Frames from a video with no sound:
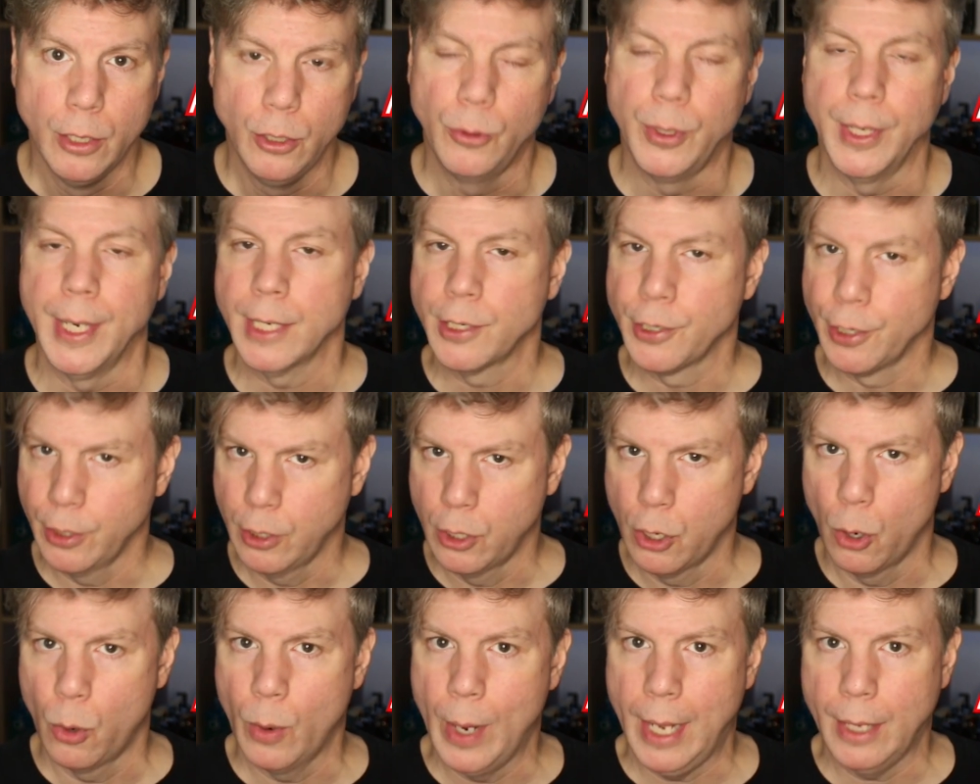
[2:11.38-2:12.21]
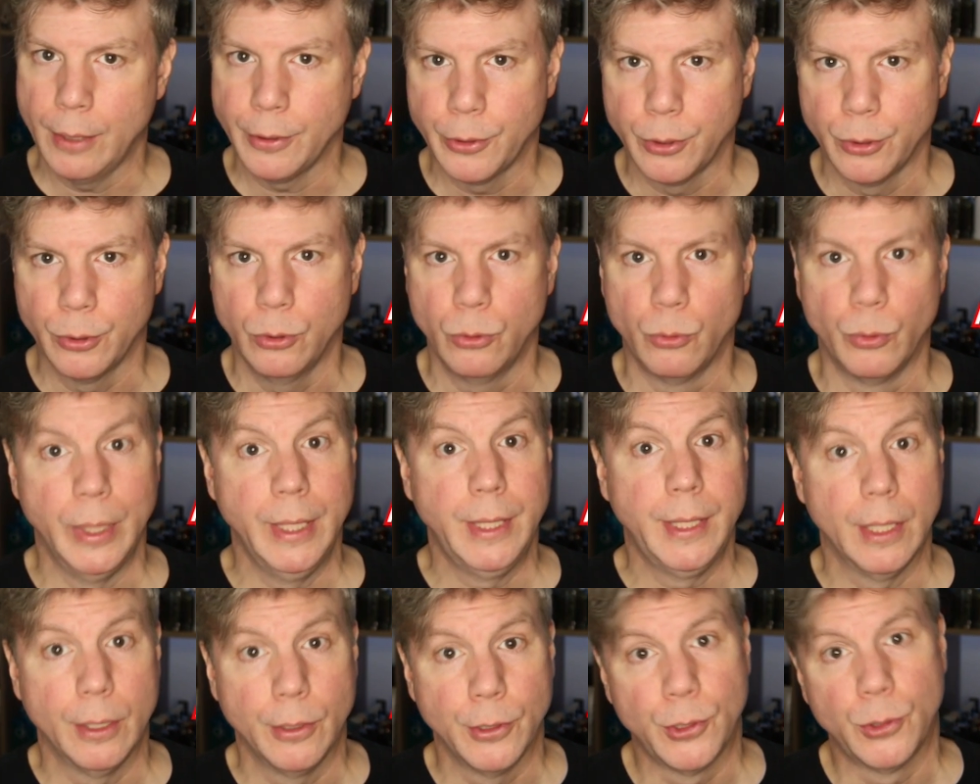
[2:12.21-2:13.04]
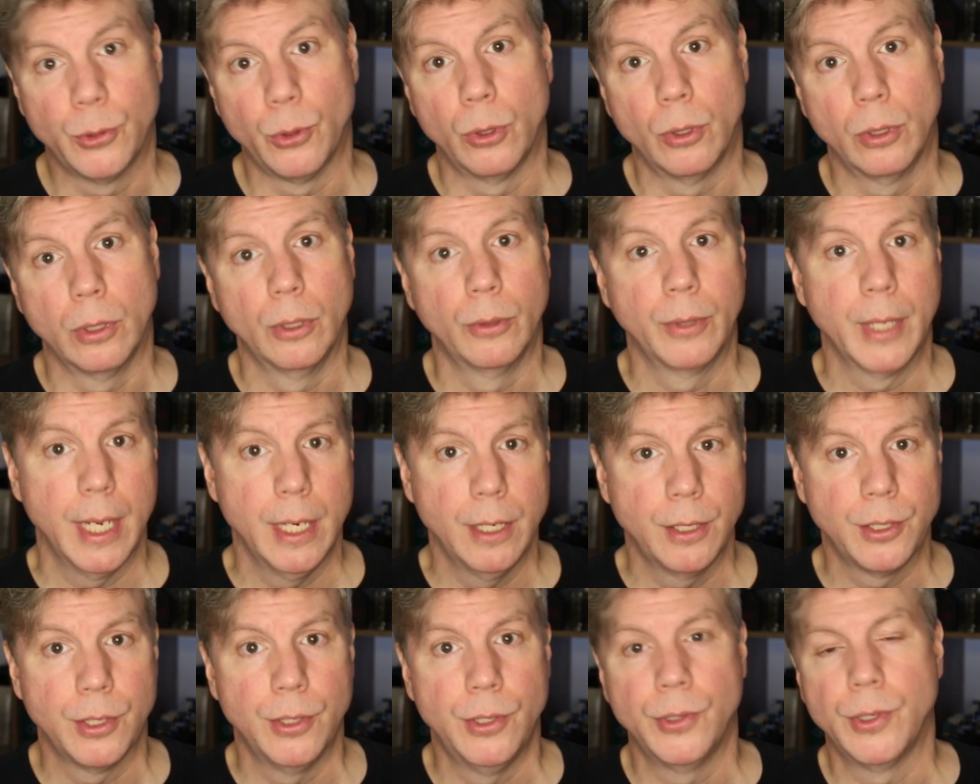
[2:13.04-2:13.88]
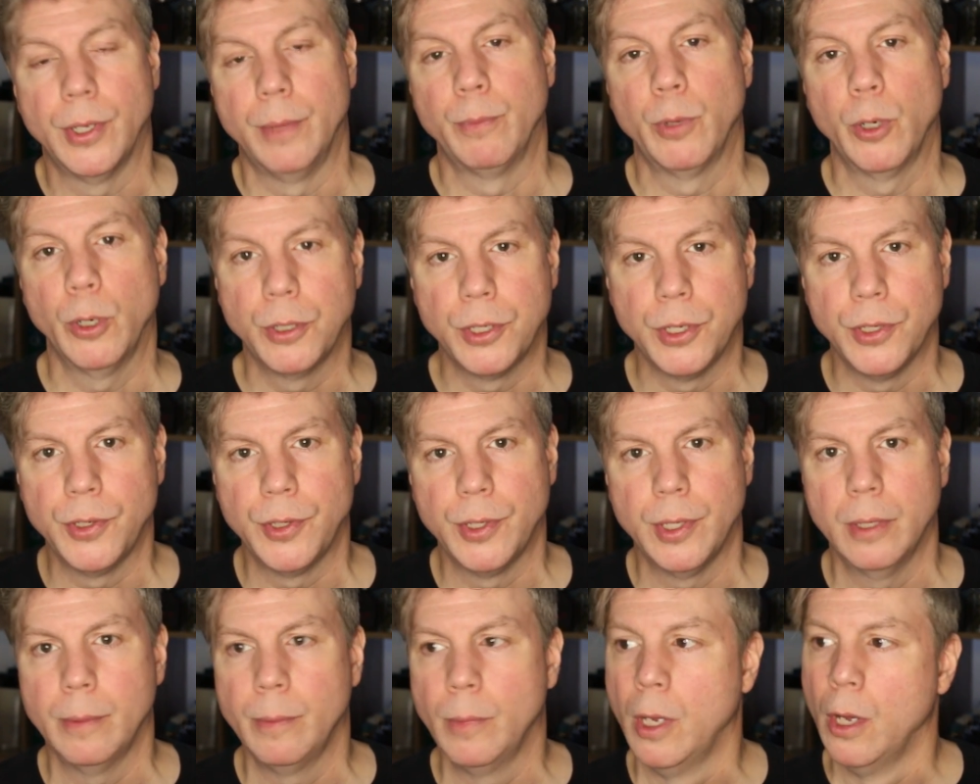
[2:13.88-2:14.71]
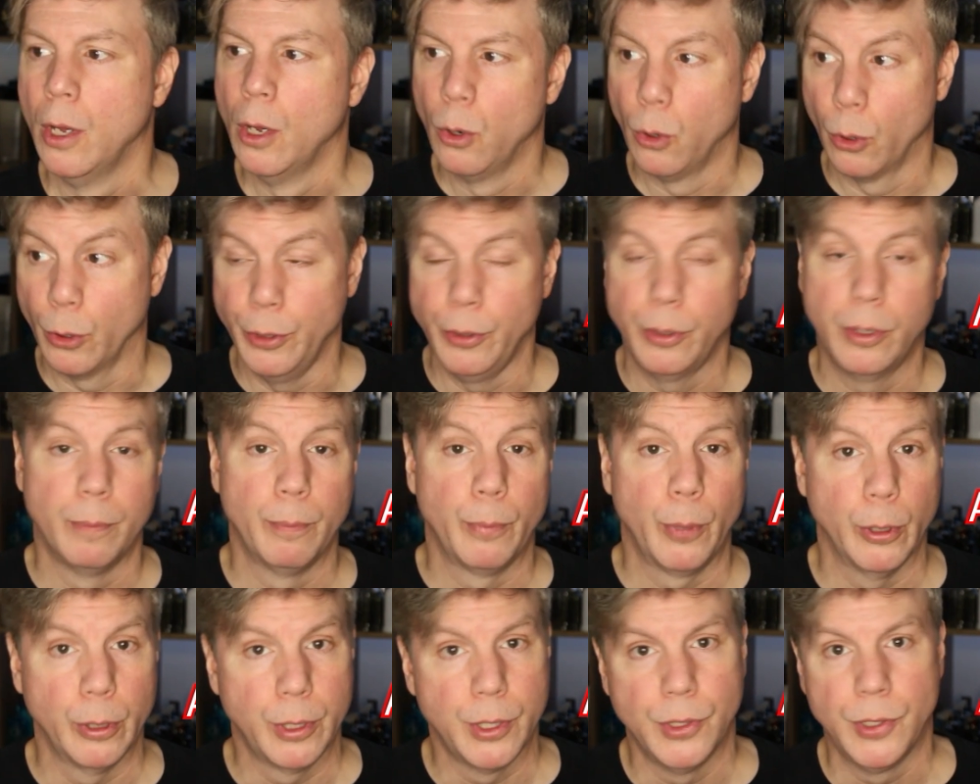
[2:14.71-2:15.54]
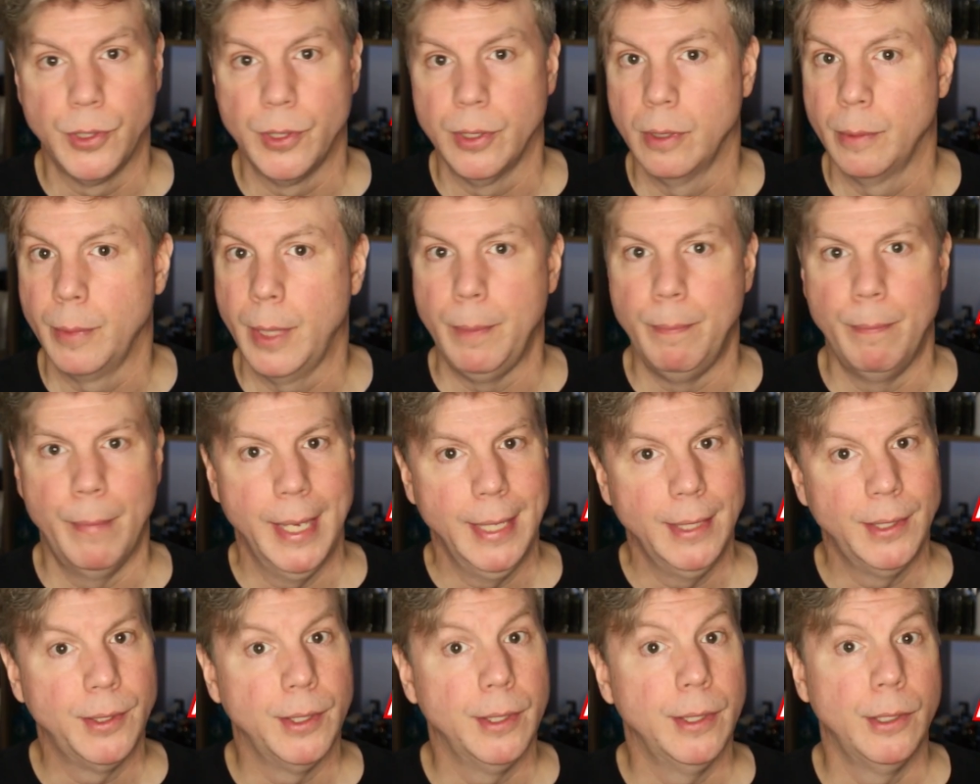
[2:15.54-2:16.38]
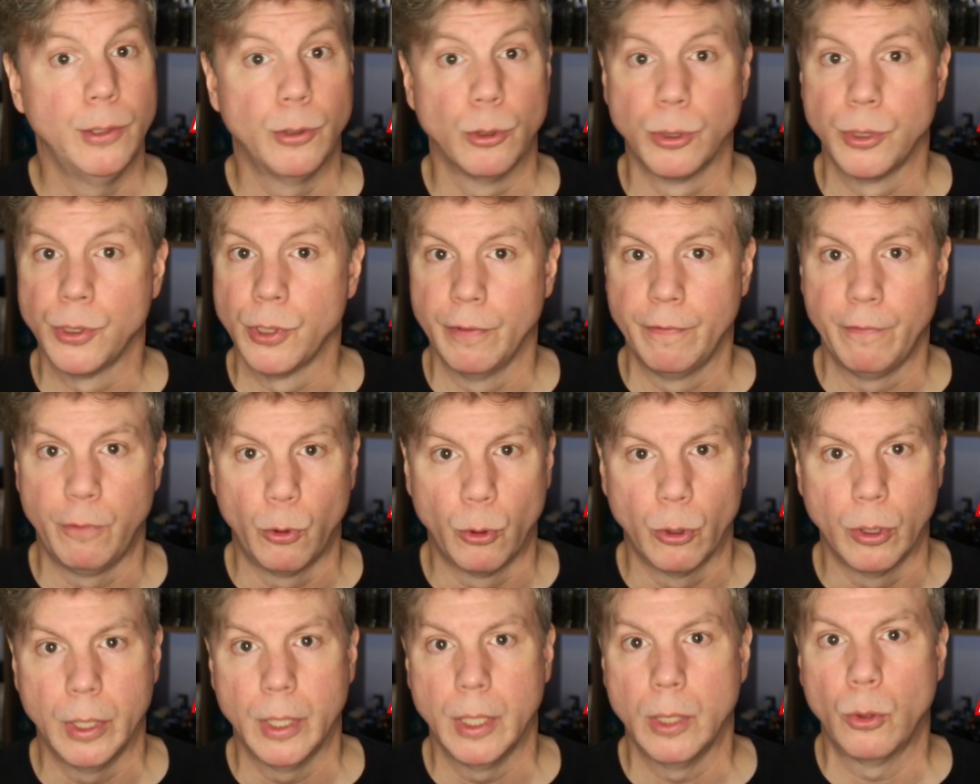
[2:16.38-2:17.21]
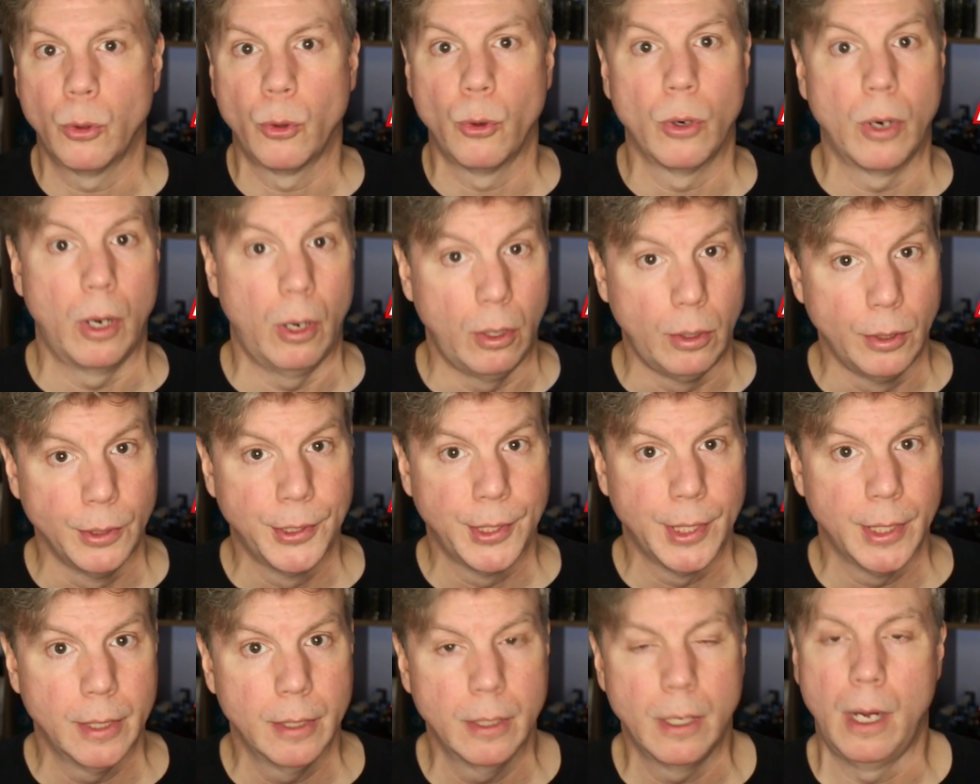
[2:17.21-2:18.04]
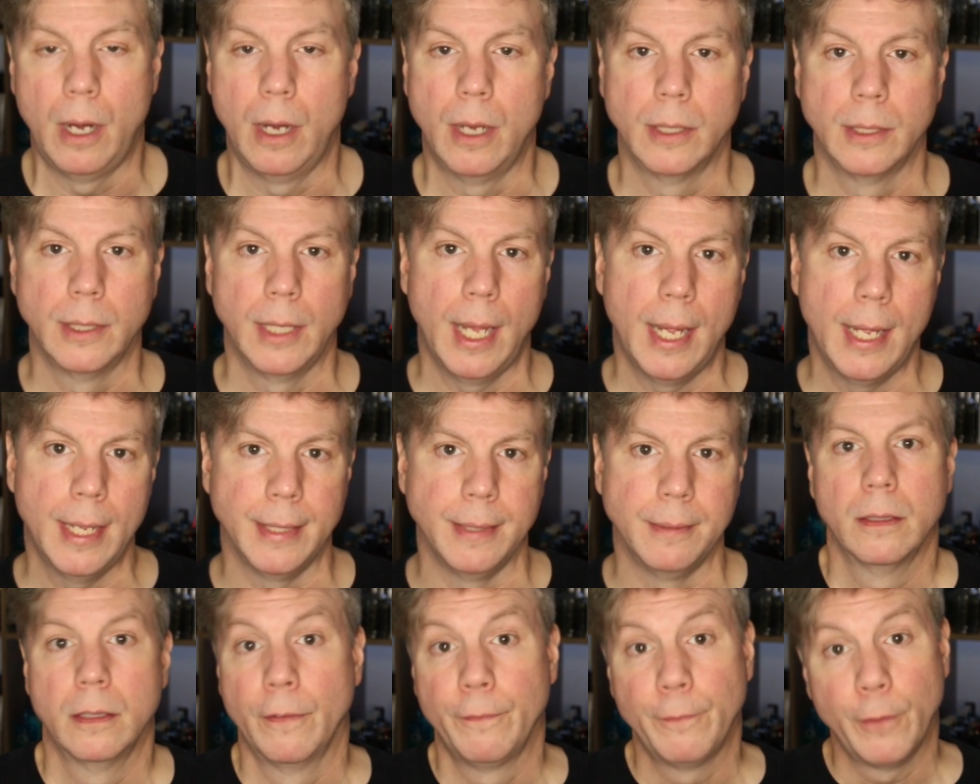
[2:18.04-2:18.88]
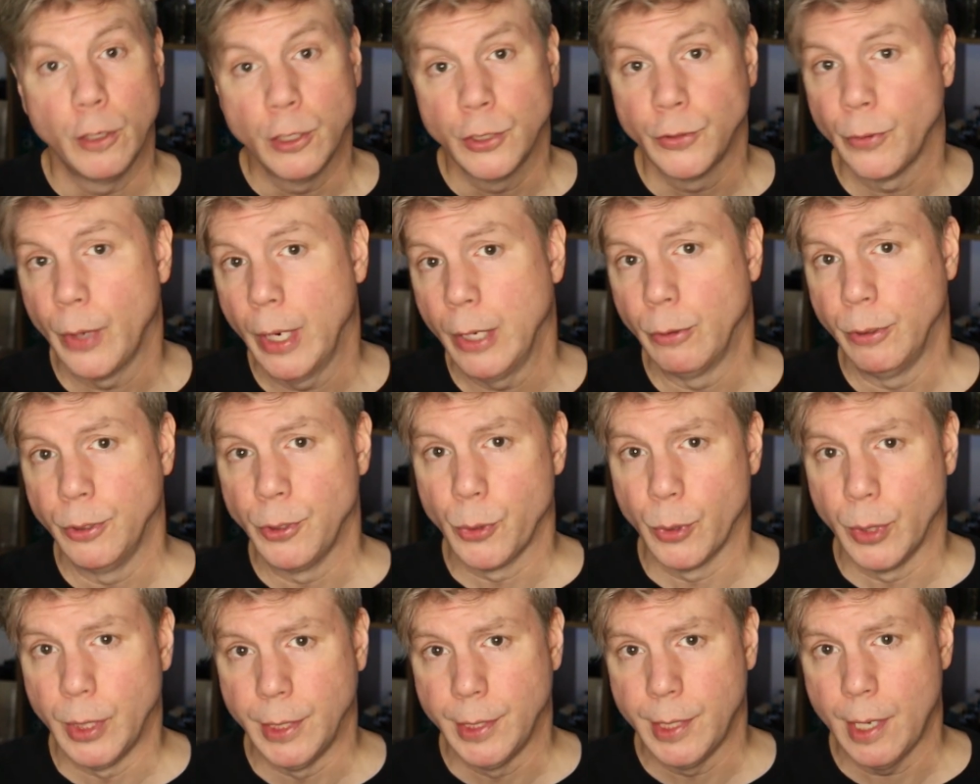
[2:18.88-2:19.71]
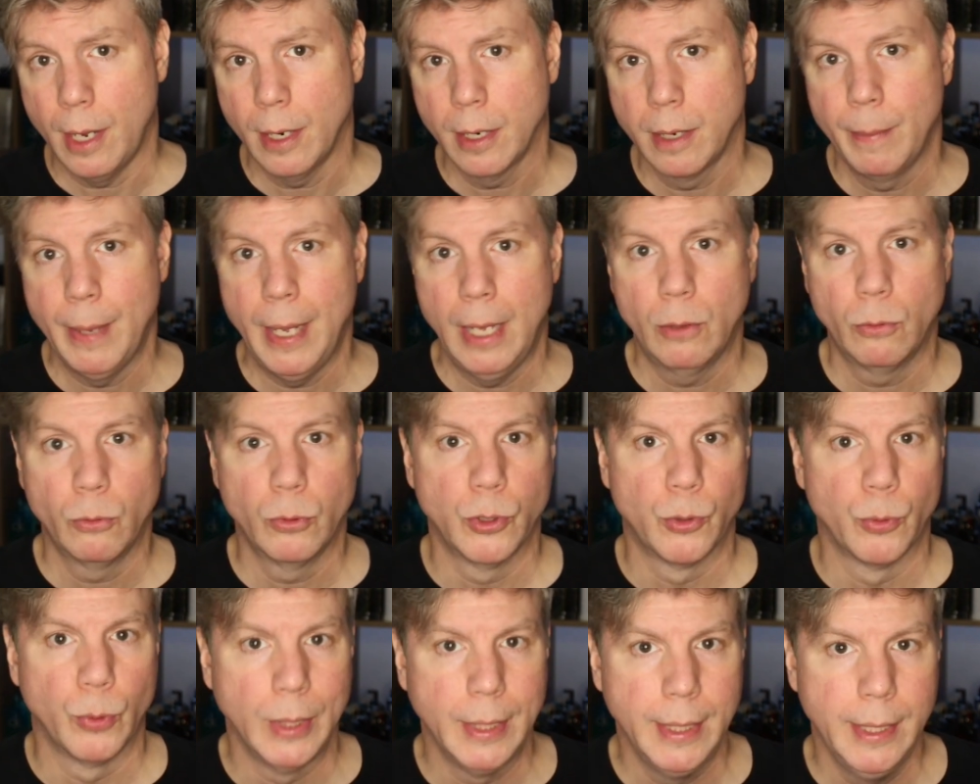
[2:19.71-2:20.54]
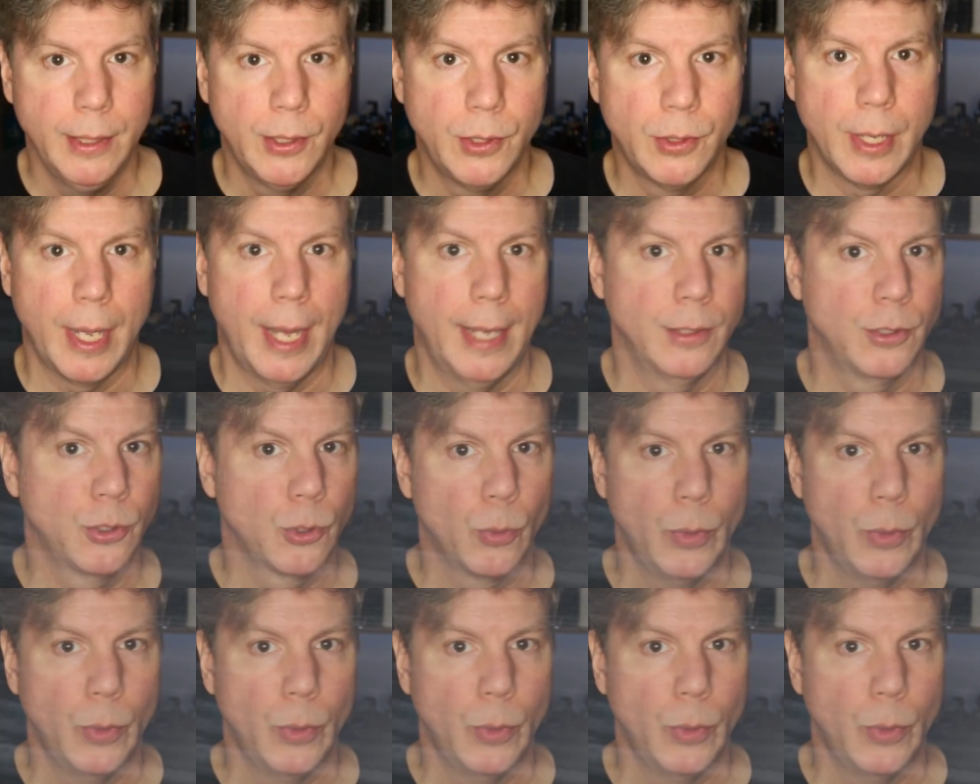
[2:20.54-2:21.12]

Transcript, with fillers: You can actually go out to retail store locations and purchase them, or you can purchase them at Macy's or Sephora or Ulta online. The first fragrance we're going to talk about was released as